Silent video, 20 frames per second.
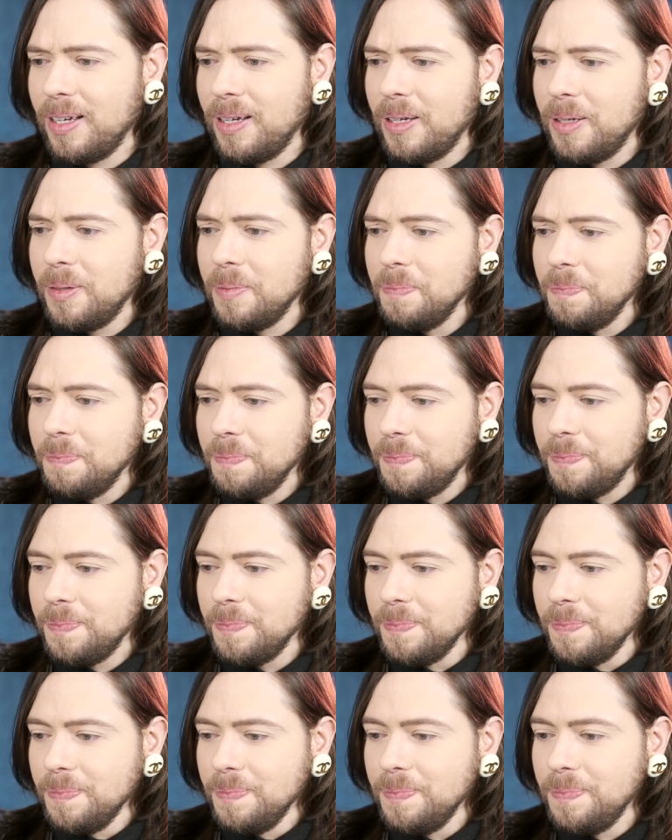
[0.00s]

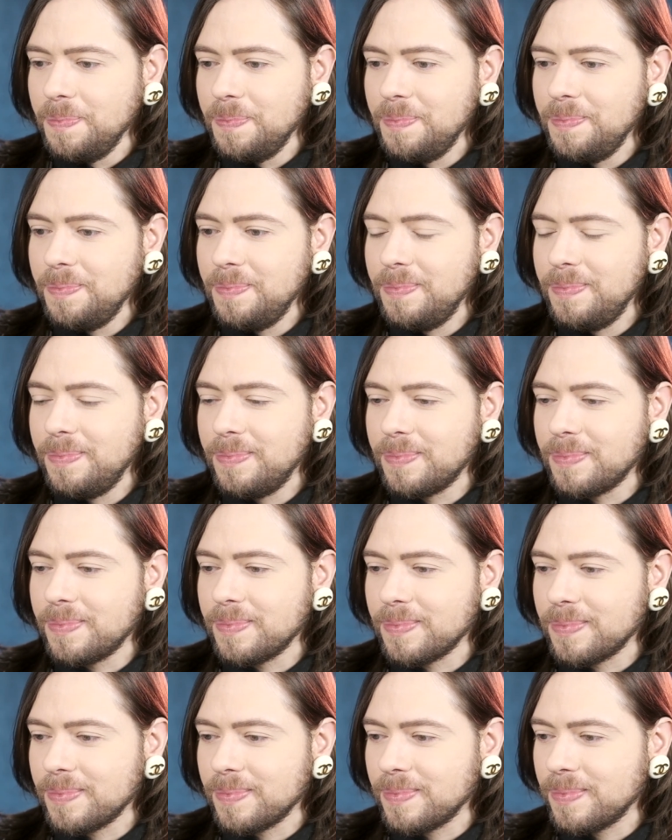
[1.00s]

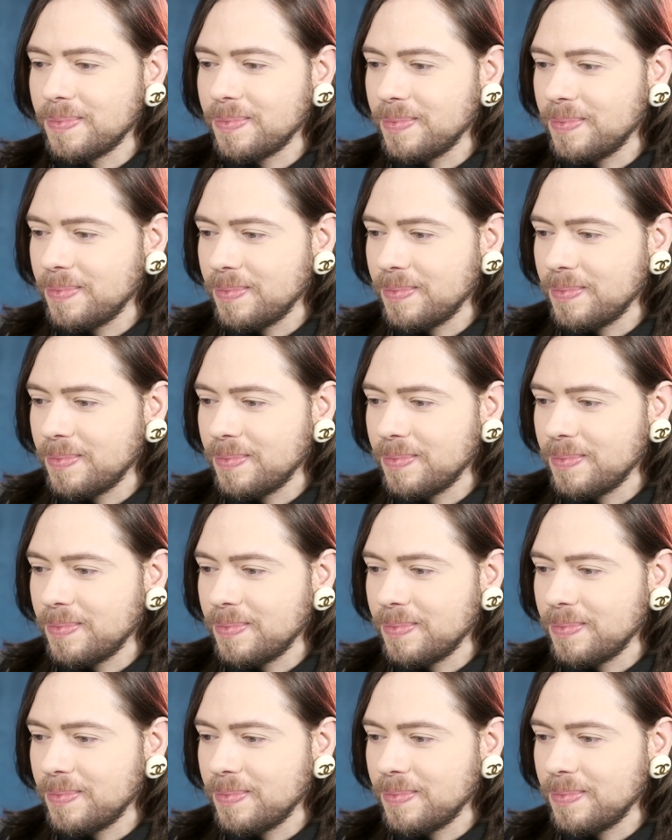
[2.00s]
(no one is talking)